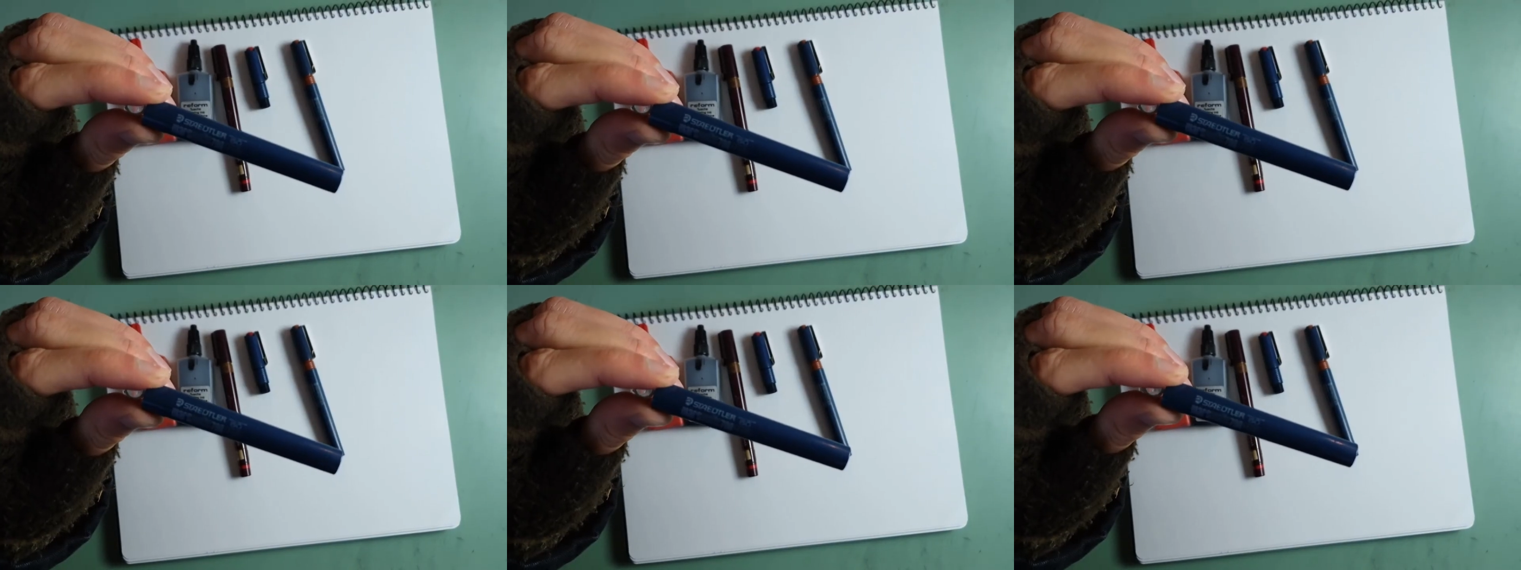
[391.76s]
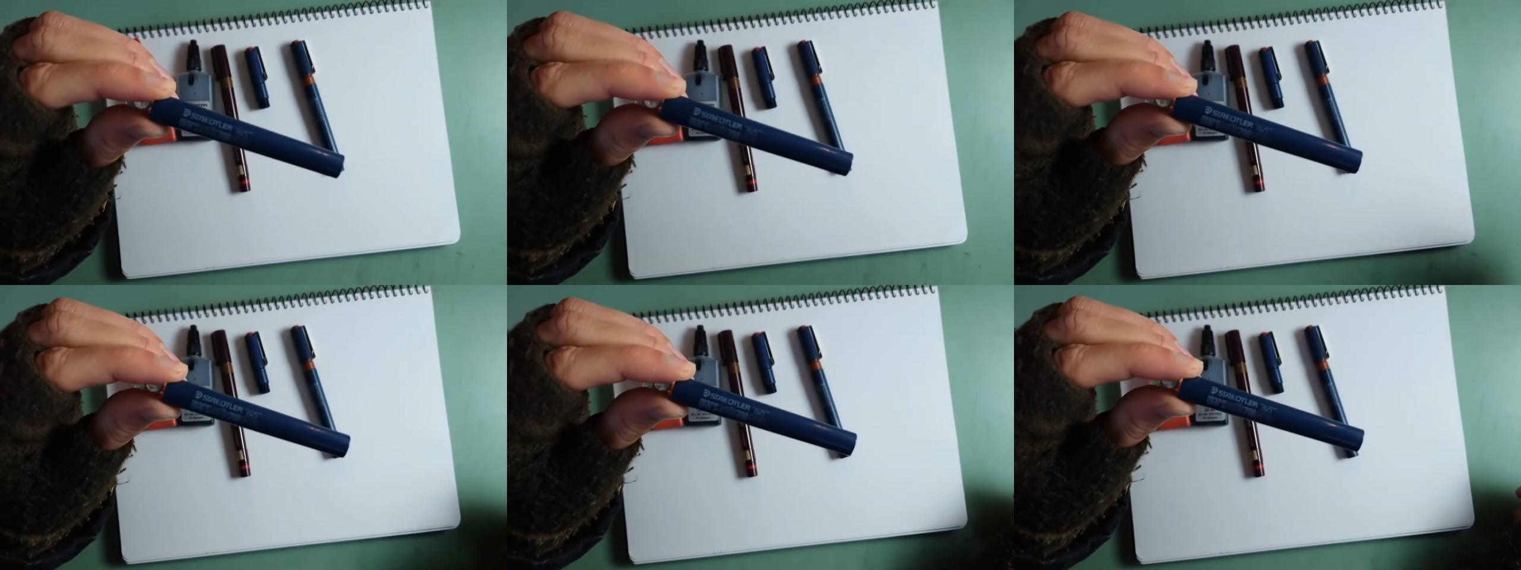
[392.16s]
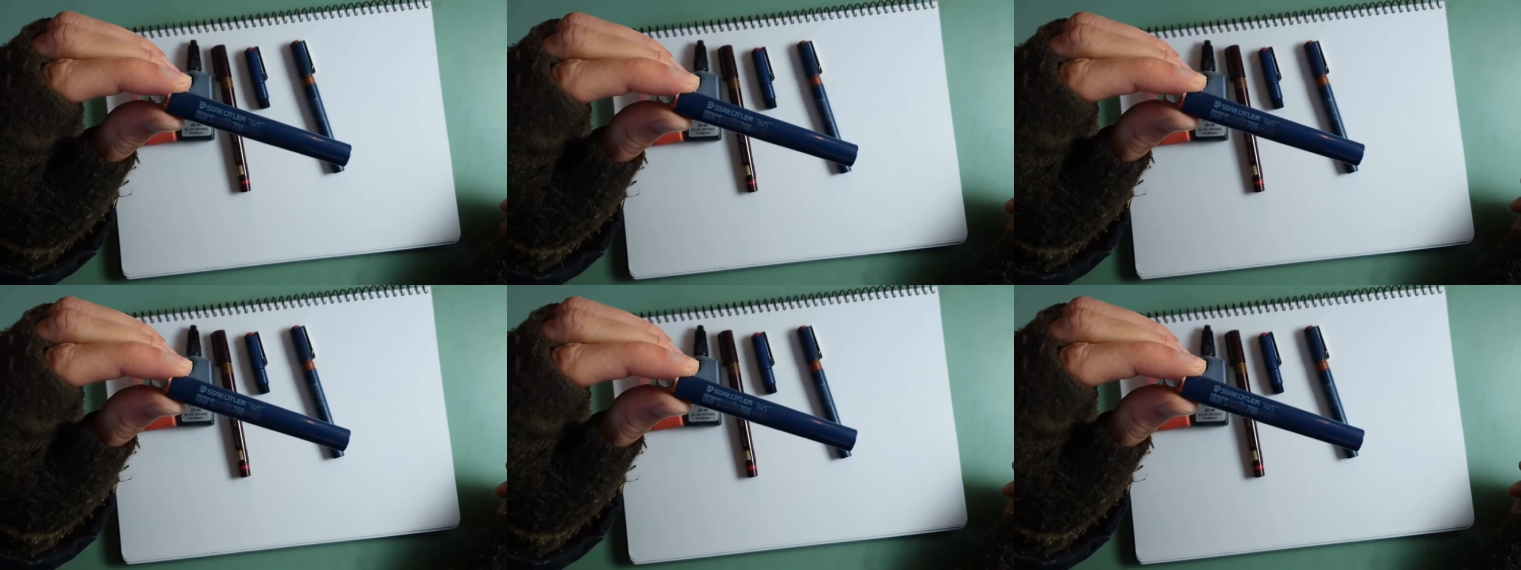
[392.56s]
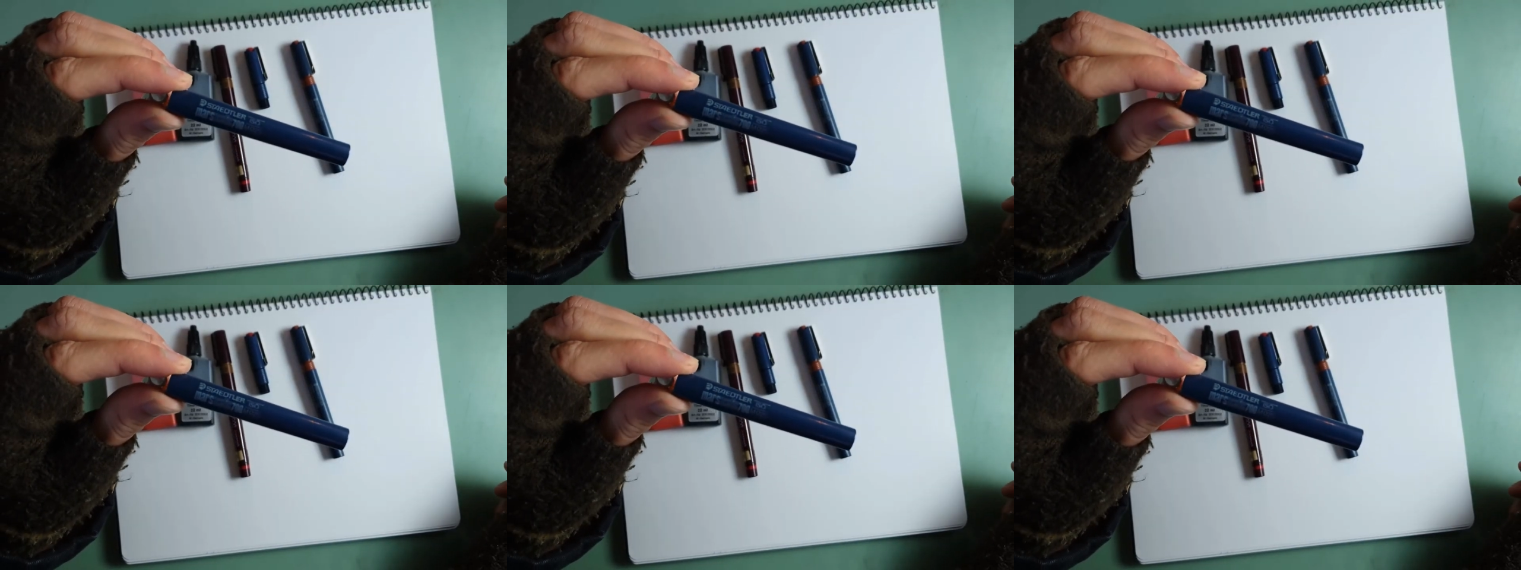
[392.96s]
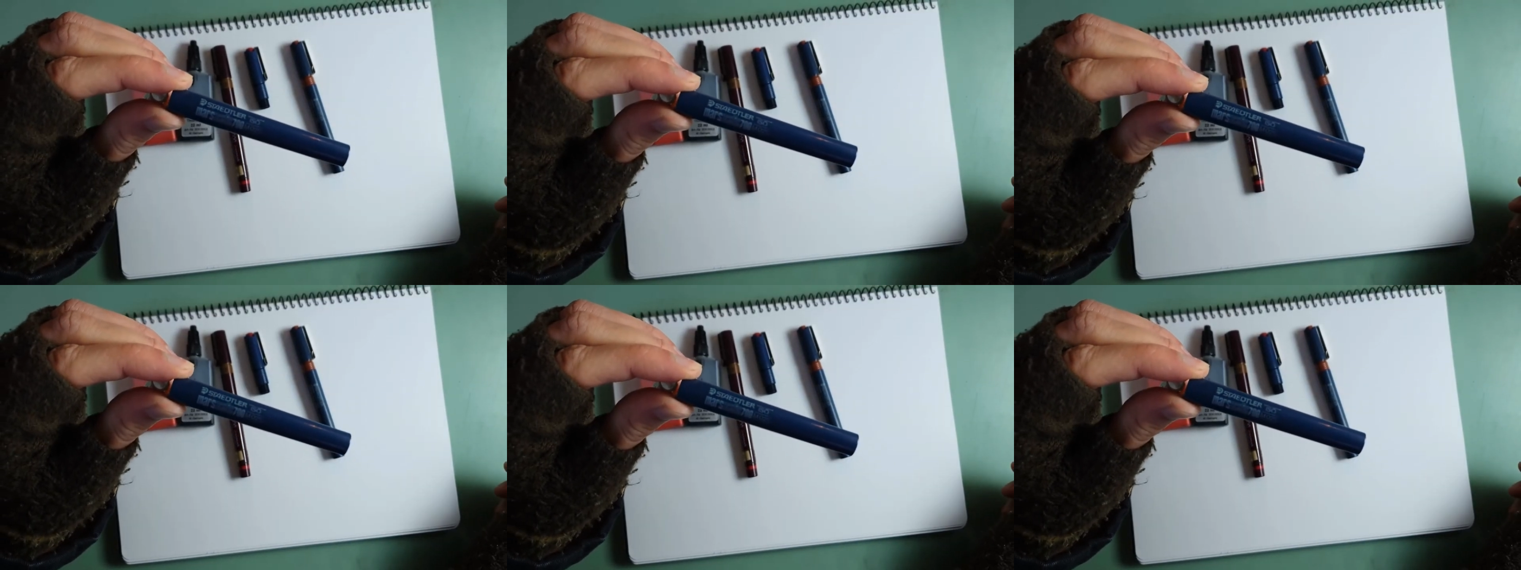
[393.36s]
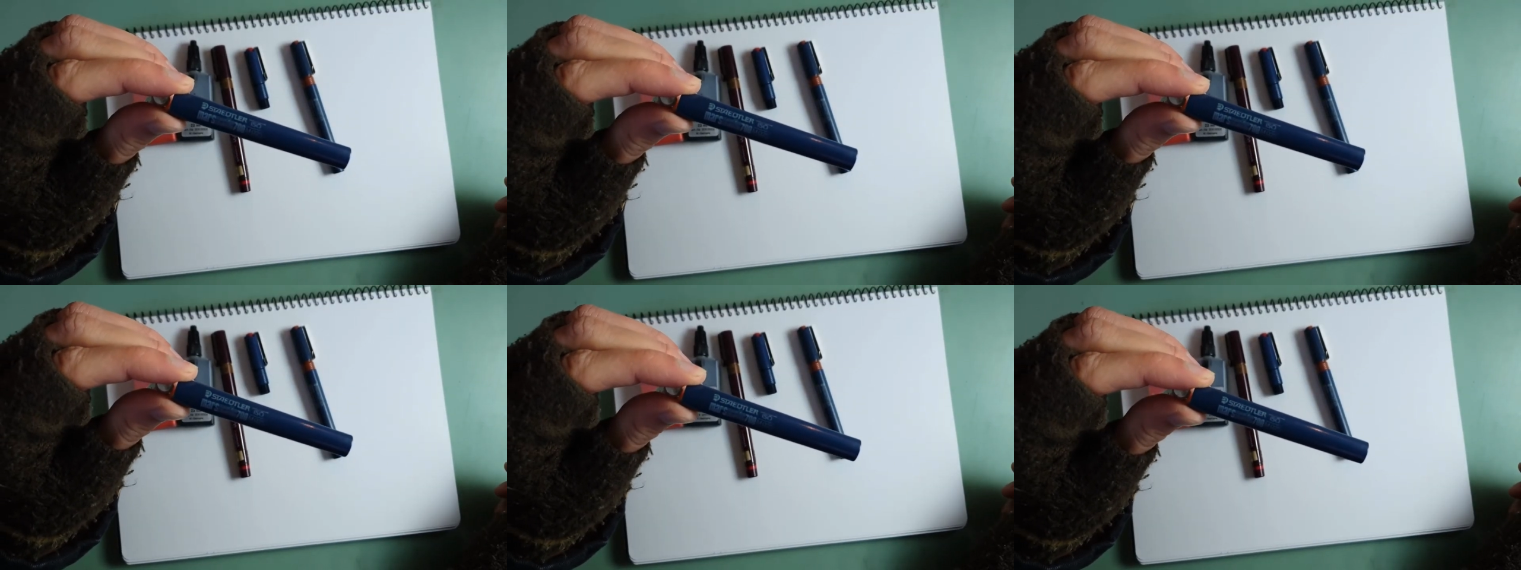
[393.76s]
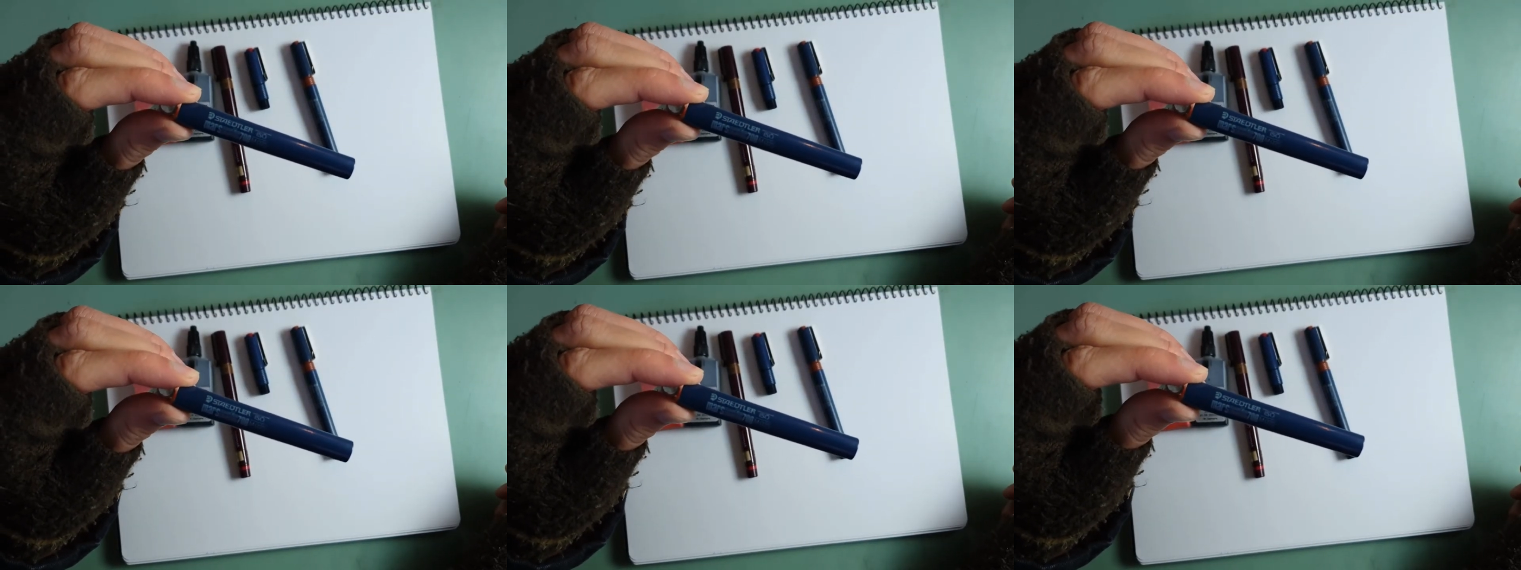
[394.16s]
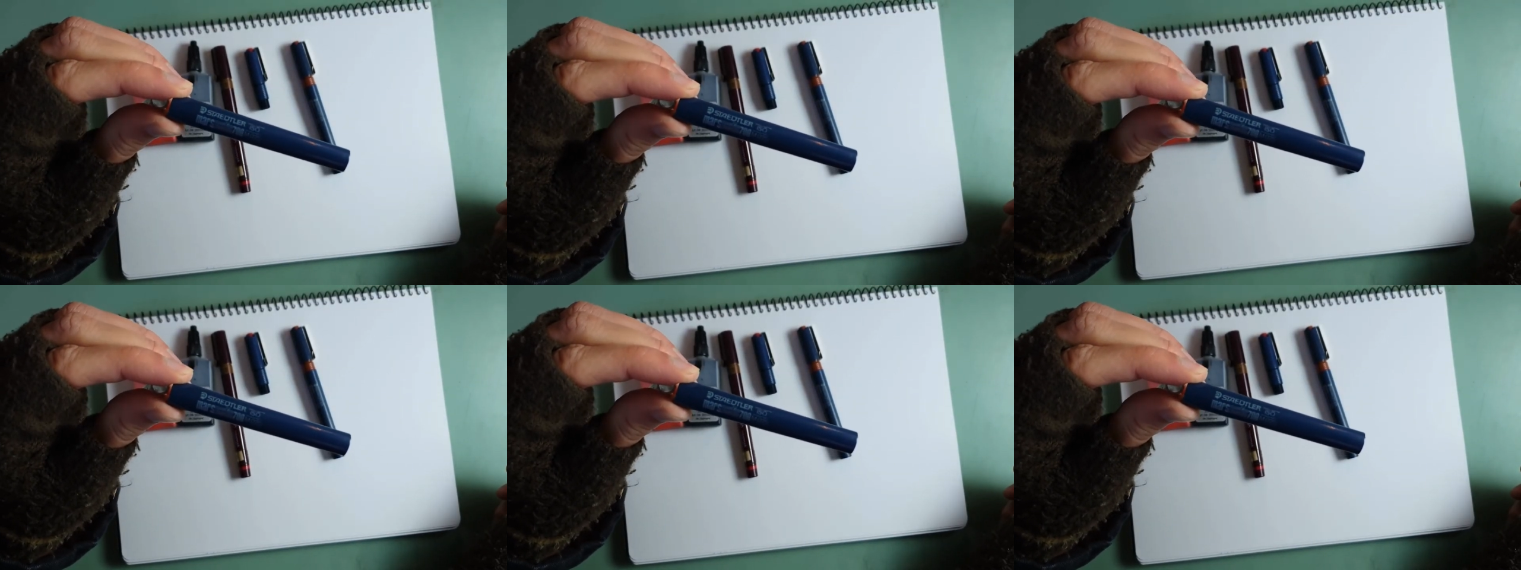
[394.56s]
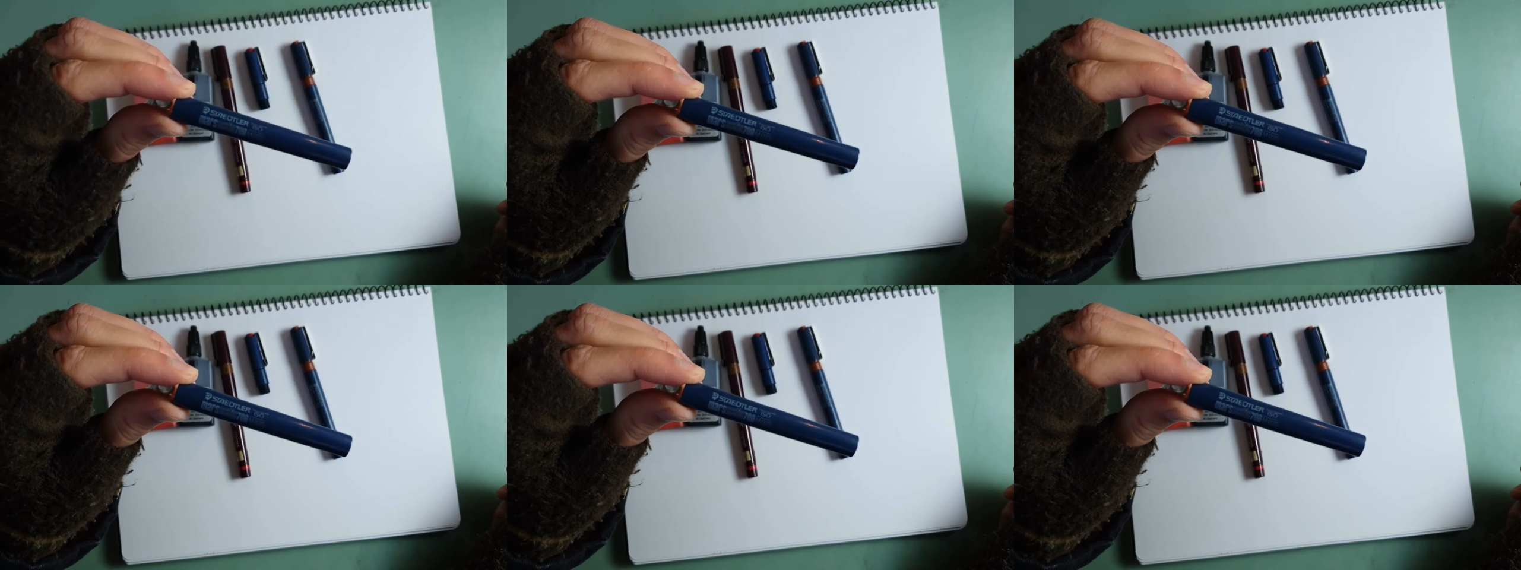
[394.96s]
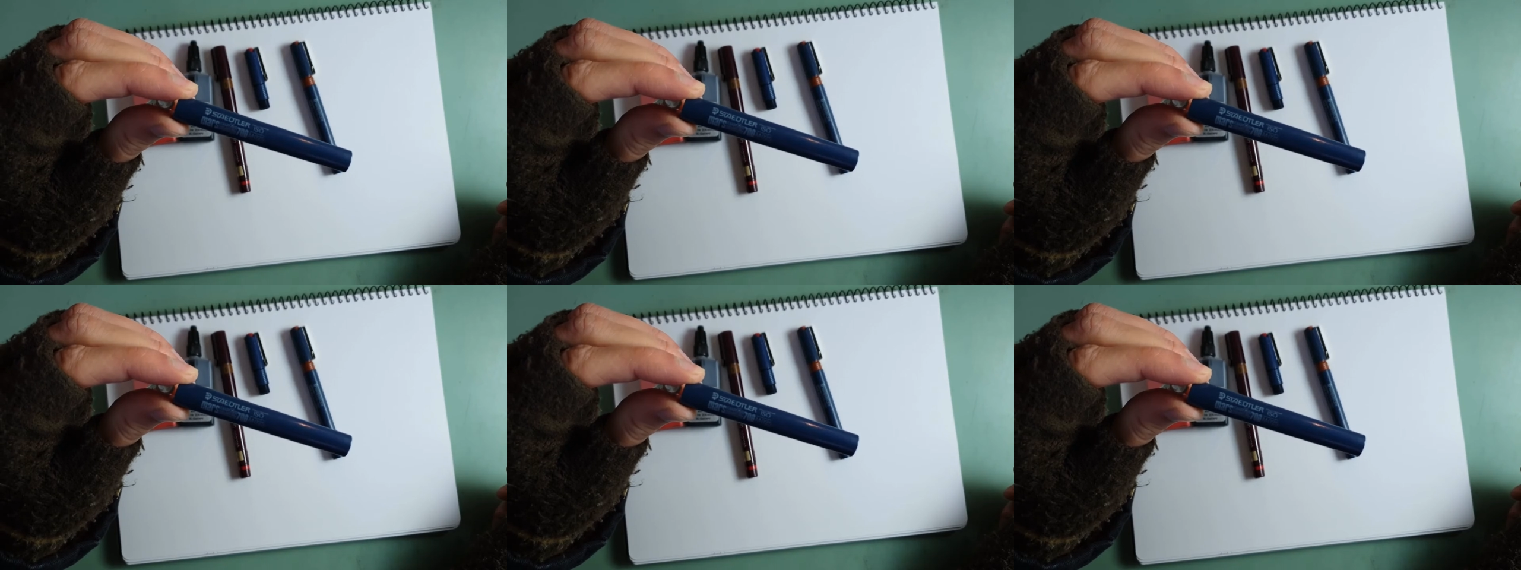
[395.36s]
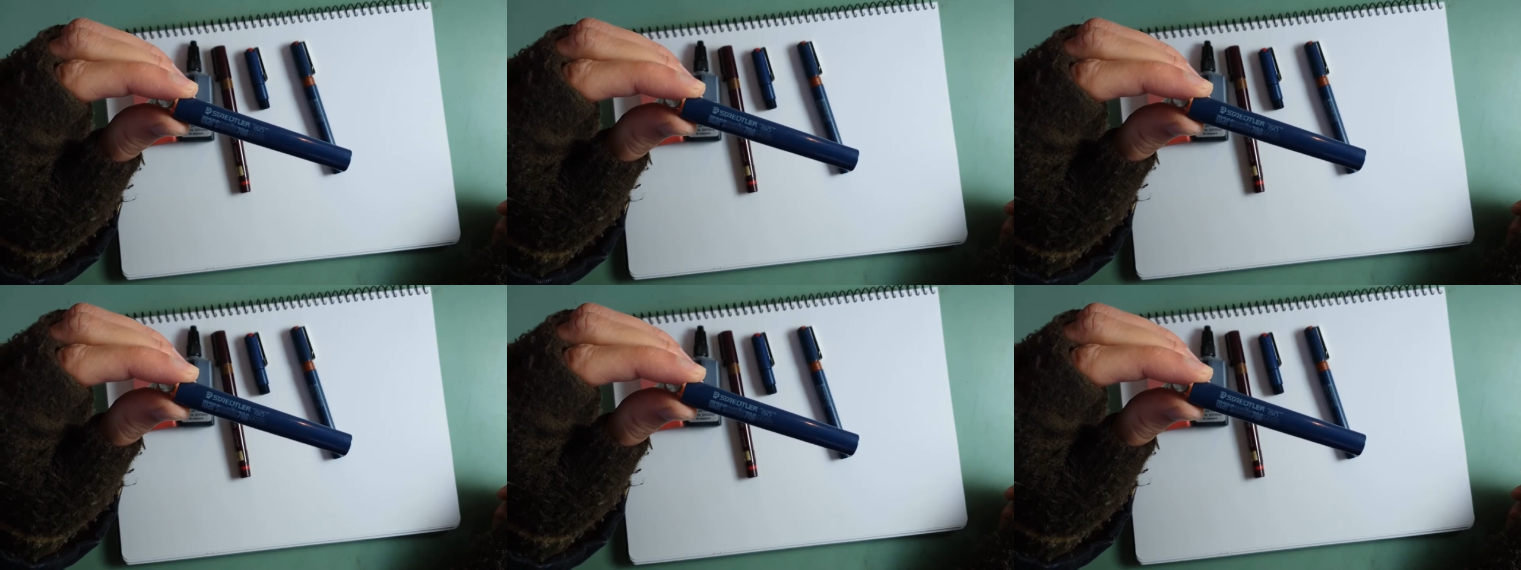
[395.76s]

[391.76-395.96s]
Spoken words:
Nobody's mouth can be seen.